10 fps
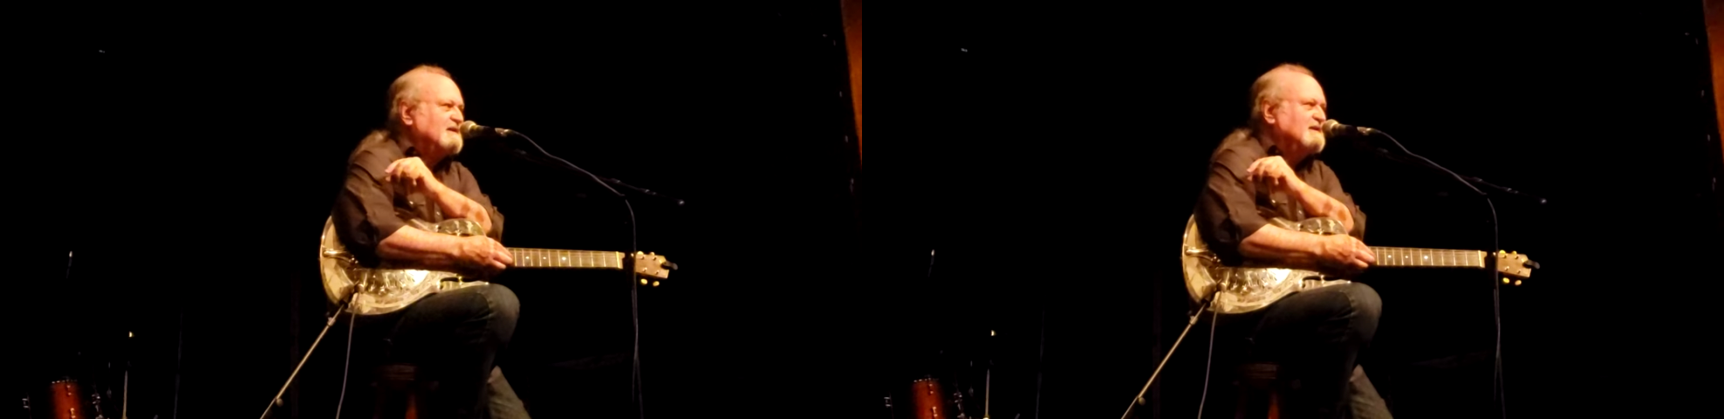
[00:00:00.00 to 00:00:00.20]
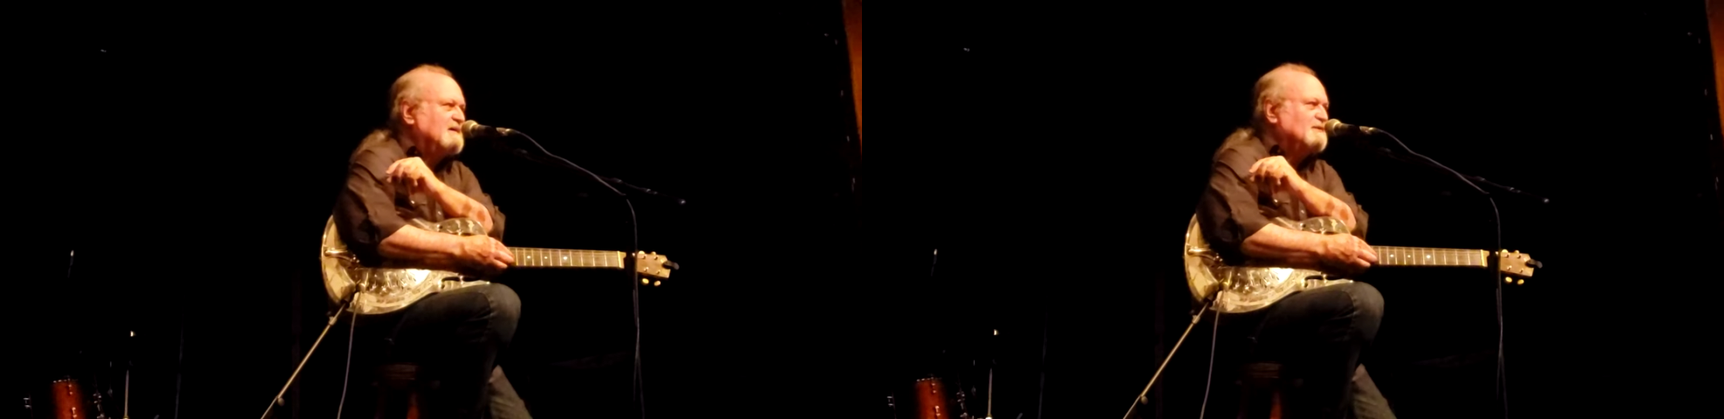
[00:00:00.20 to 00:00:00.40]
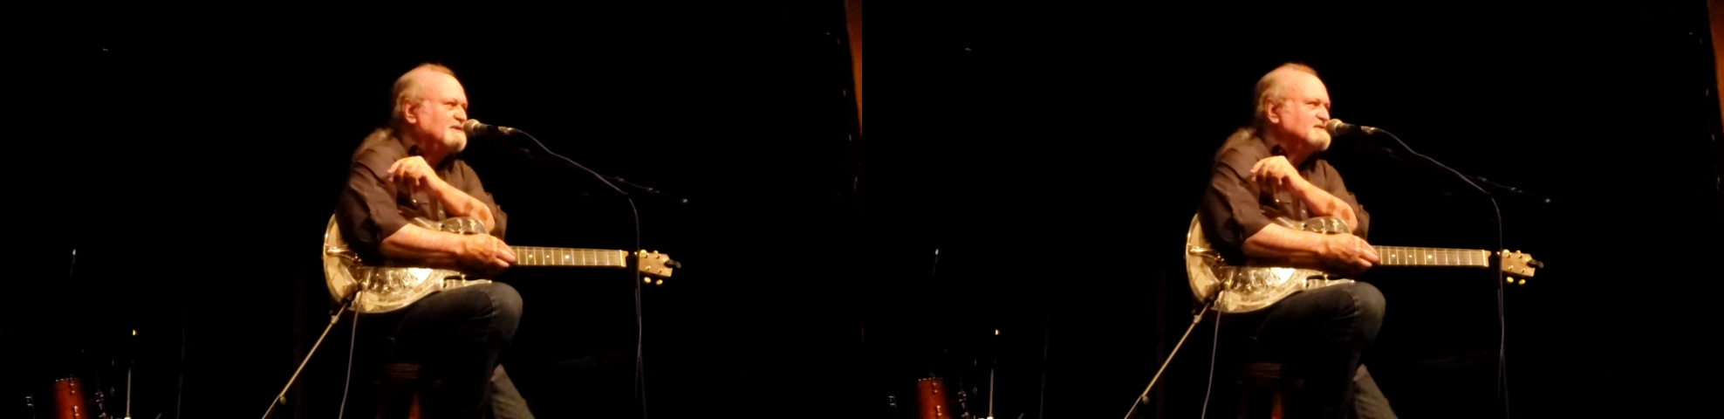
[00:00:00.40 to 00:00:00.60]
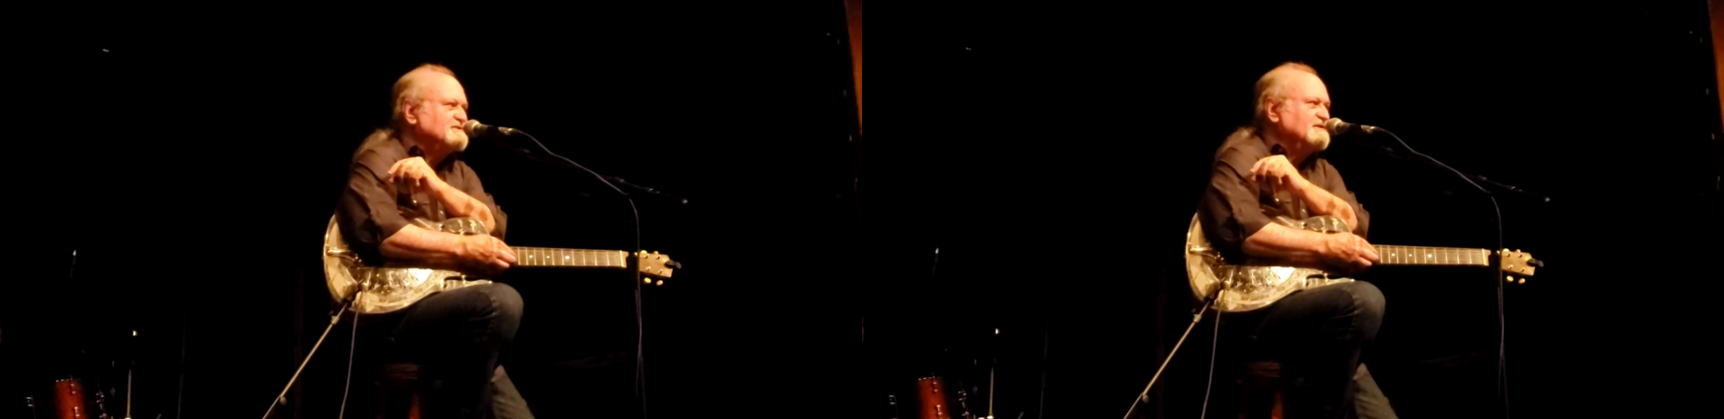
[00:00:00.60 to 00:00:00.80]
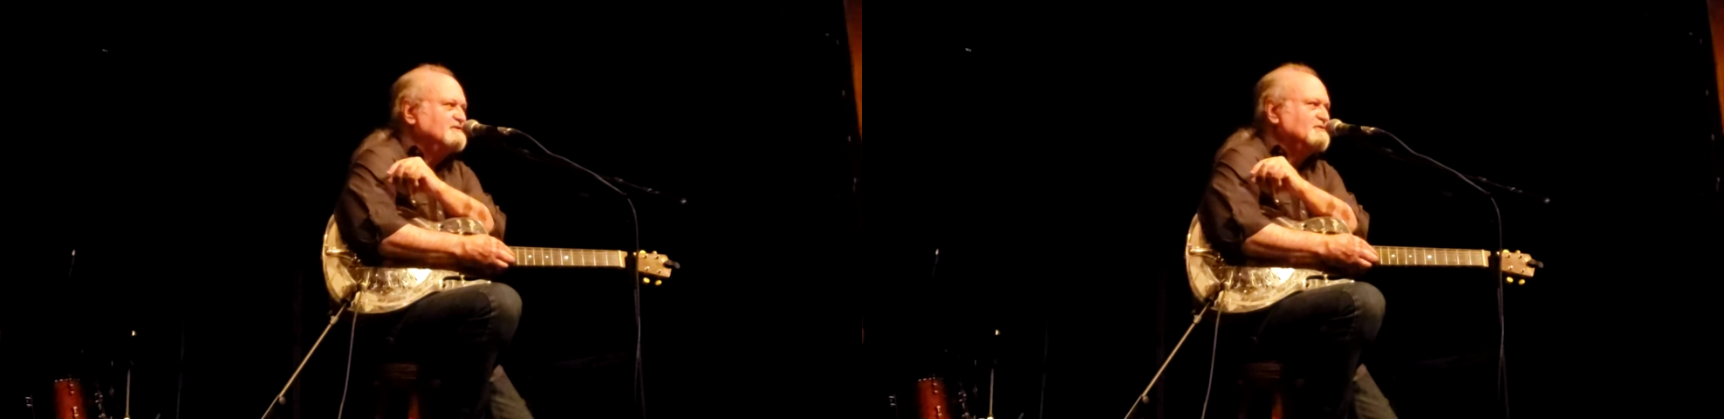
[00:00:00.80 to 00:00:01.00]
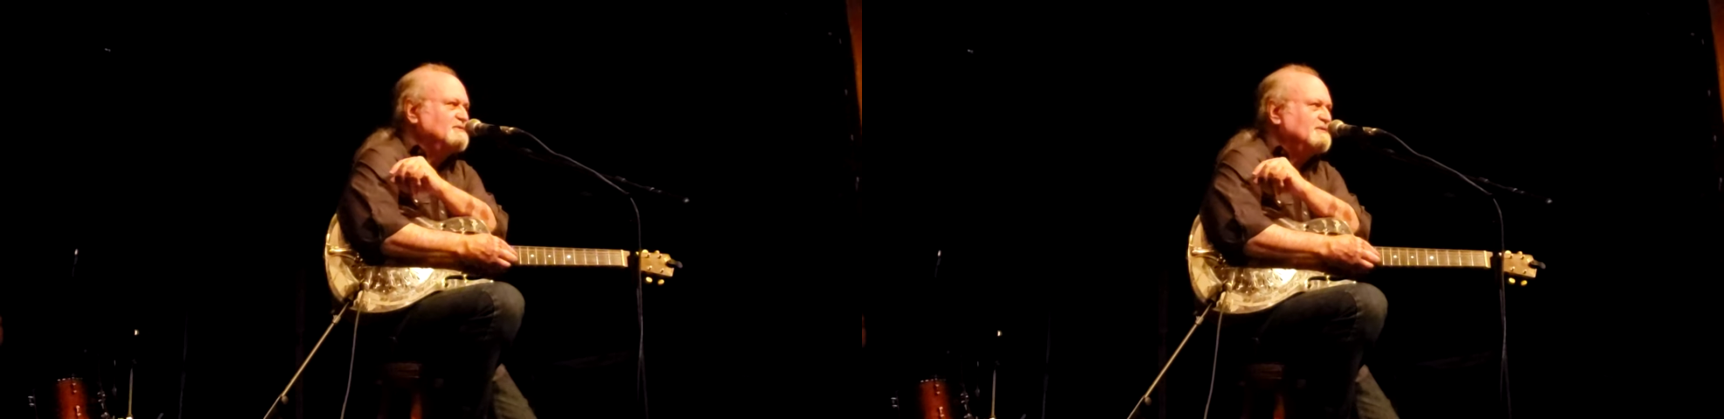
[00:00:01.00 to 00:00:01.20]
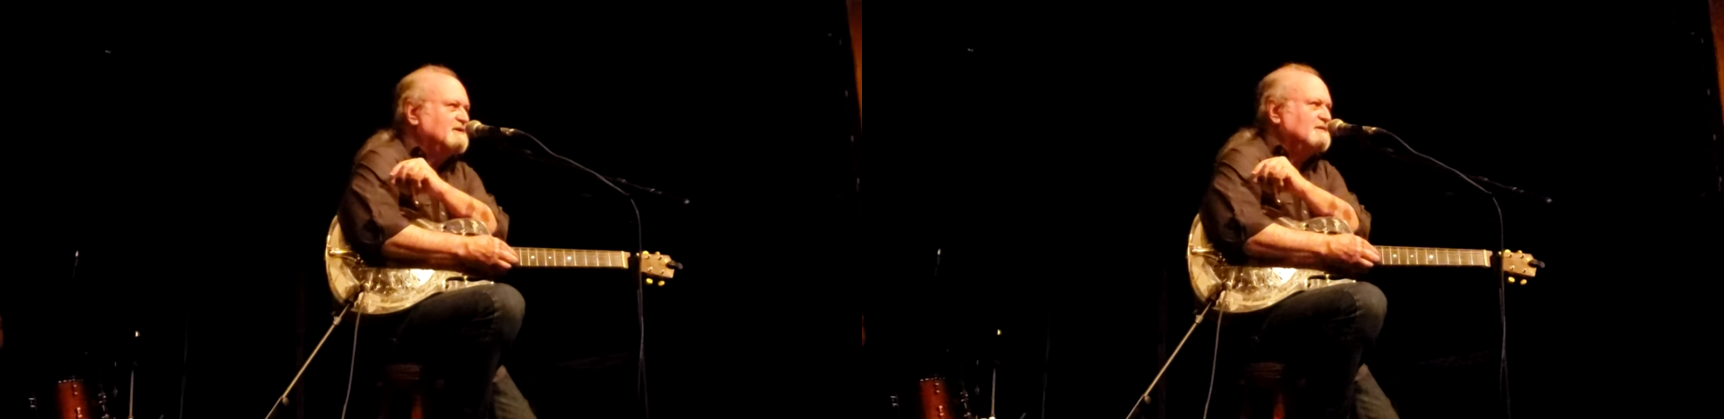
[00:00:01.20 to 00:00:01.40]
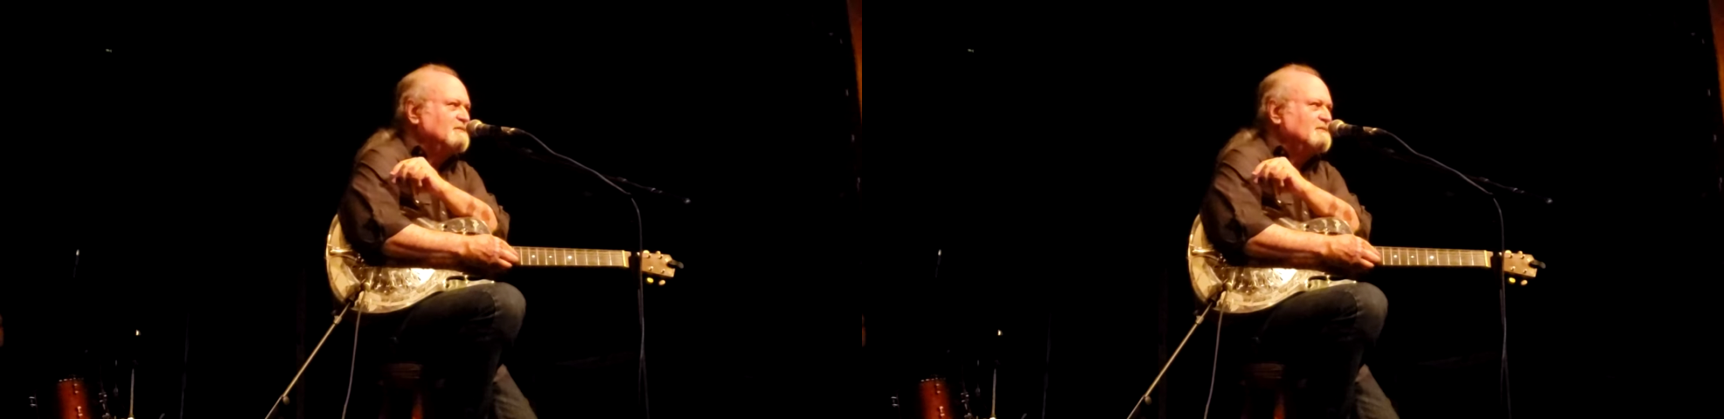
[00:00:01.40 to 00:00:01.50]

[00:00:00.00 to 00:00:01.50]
he and I were listening to,